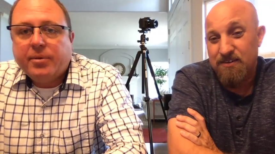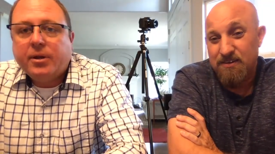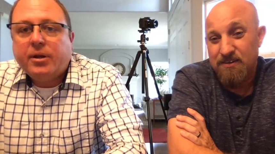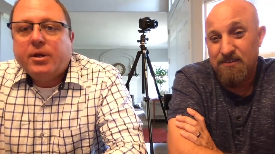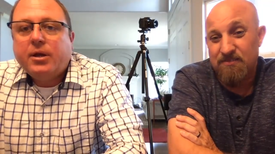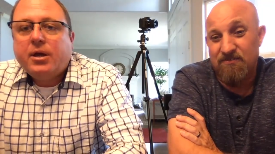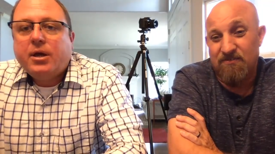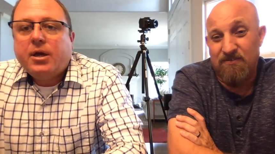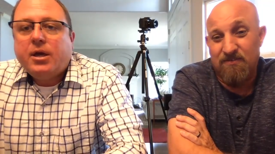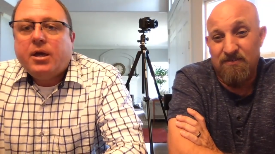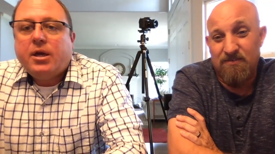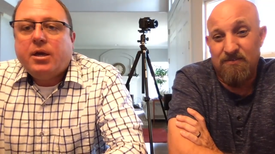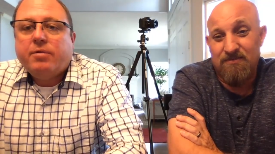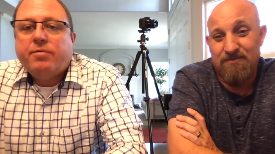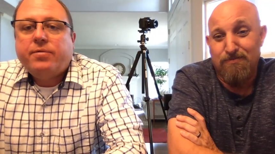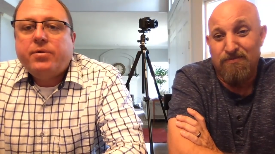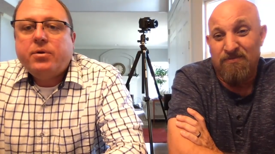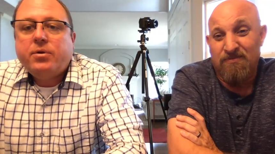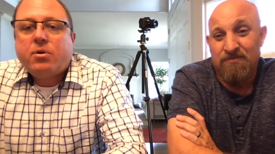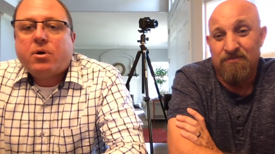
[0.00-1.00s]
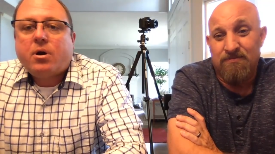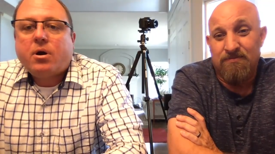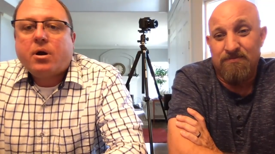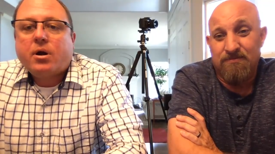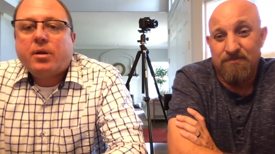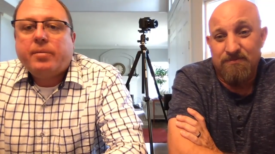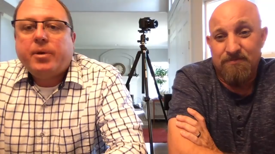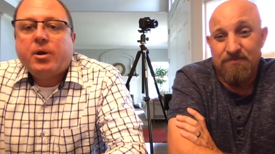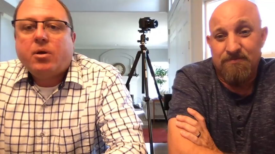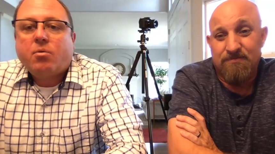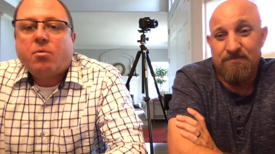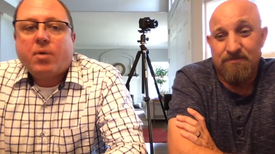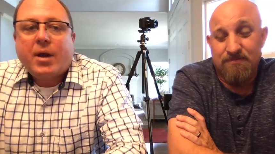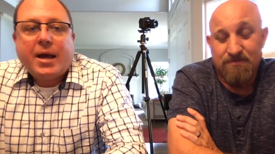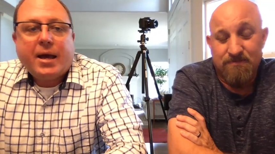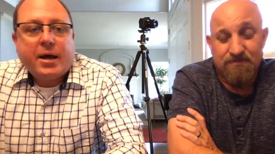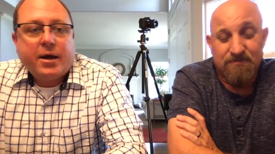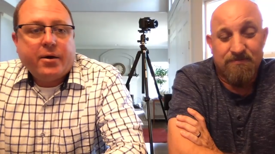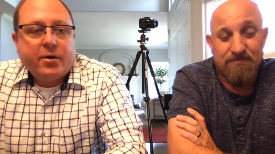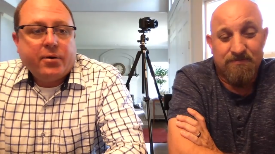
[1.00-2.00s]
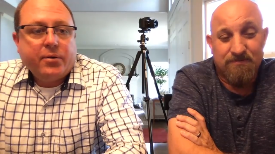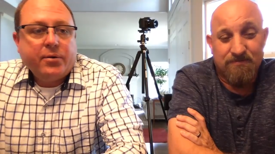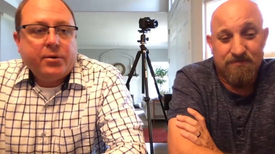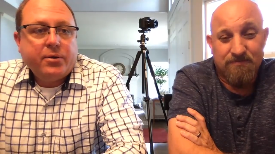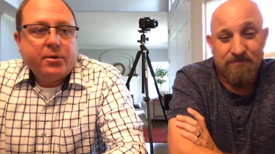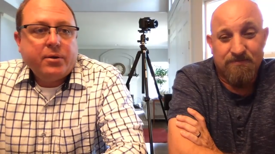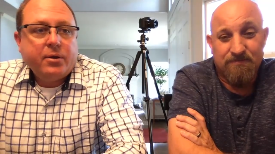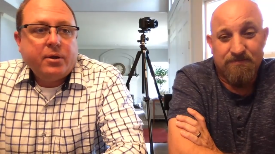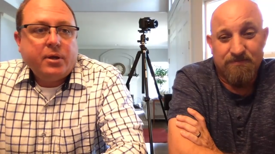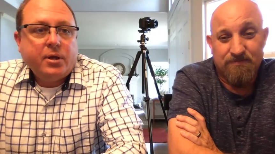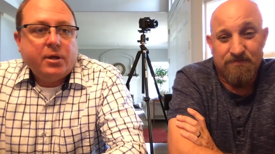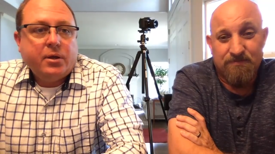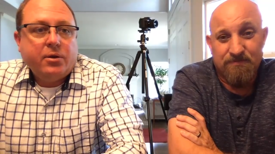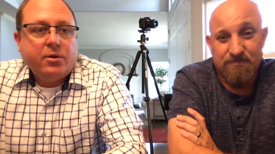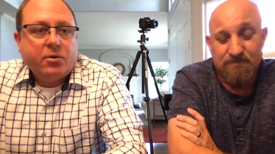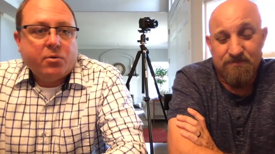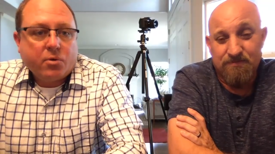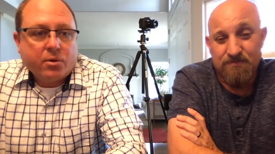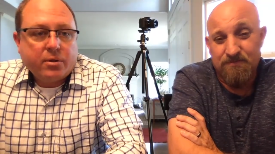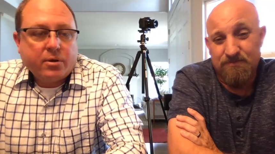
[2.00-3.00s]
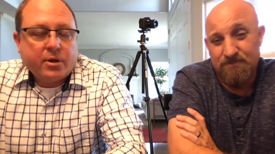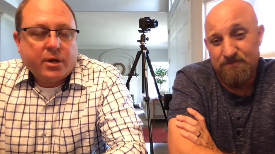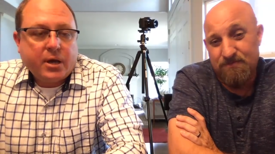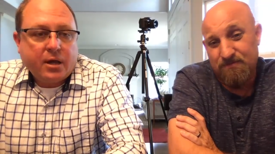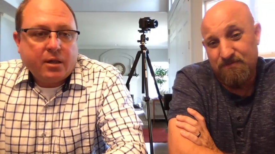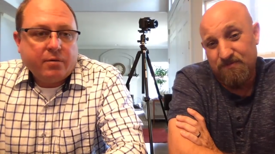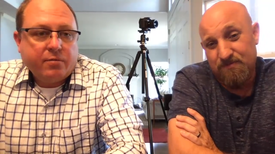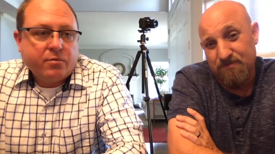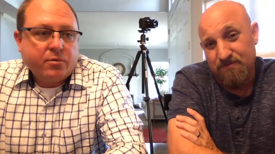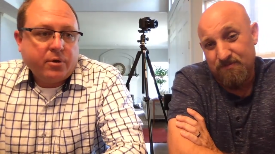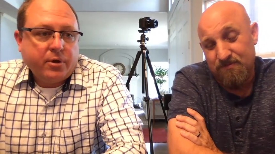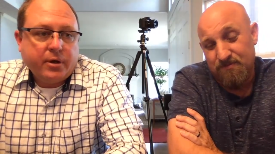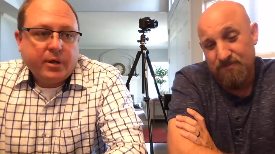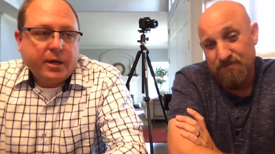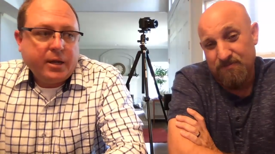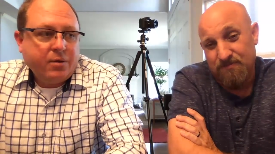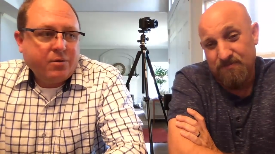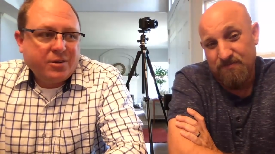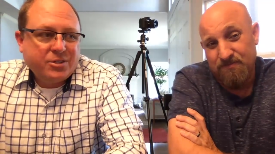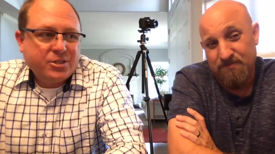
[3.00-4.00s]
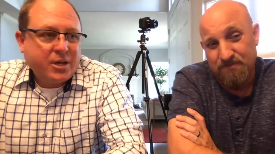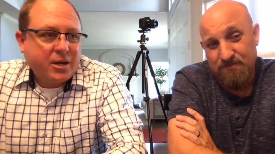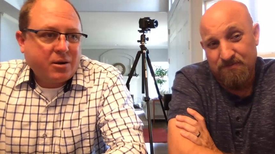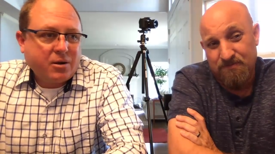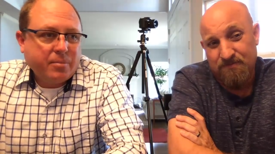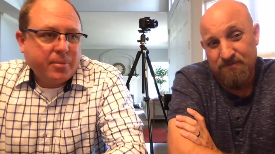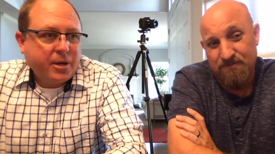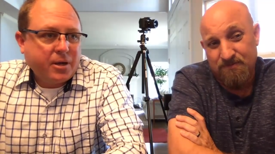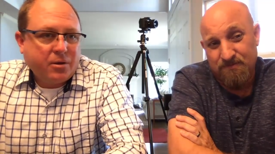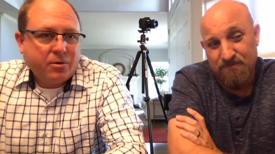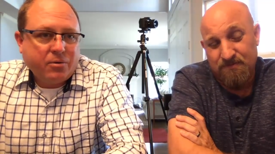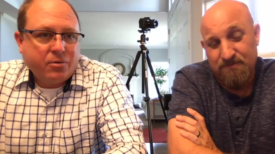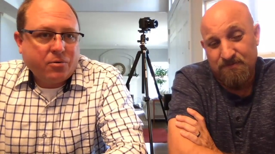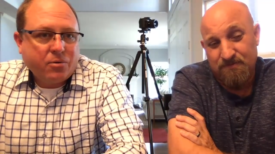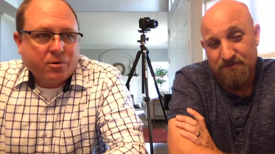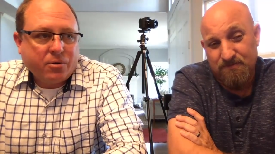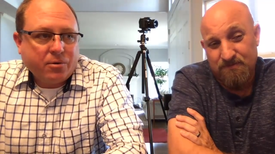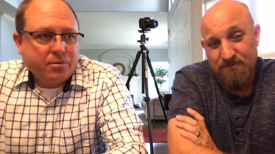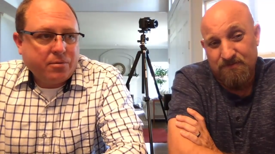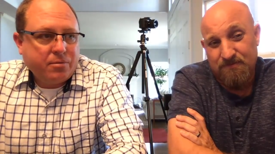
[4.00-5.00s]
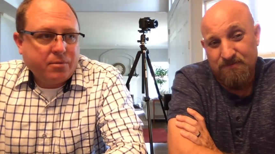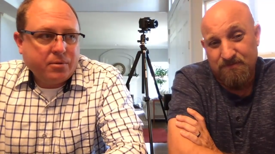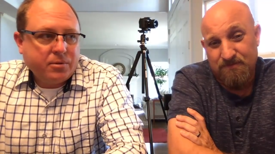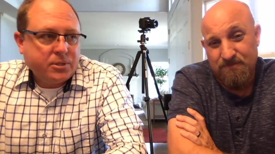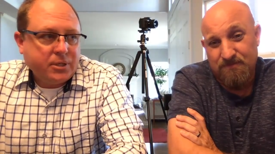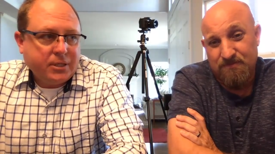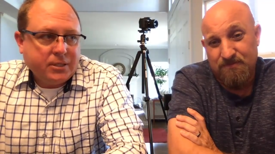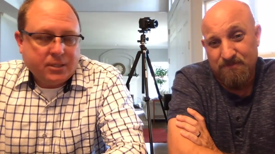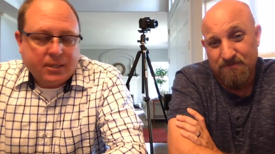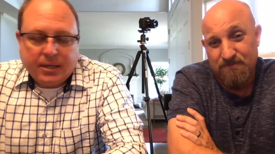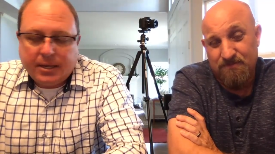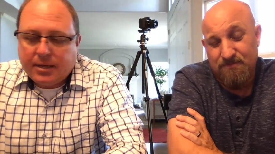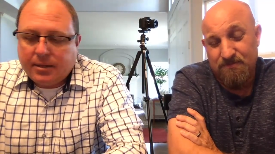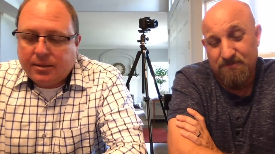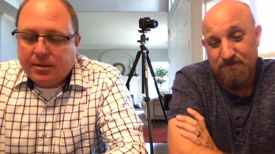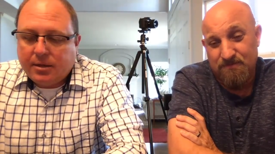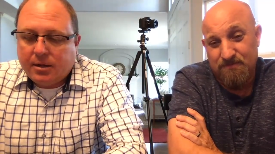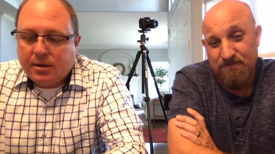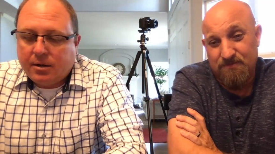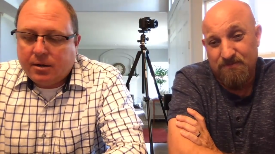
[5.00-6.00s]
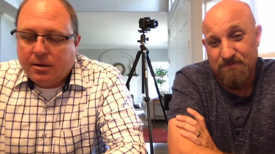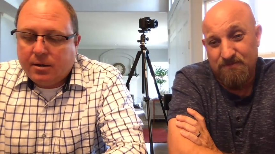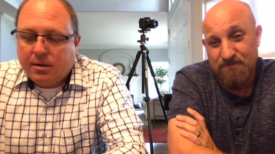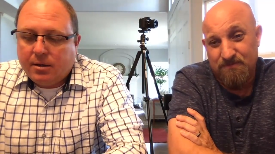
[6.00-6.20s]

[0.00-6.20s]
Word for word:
Speaker 1: But if you are going to be around in Northern California, anywhere Sacramento north, it's easy to get there.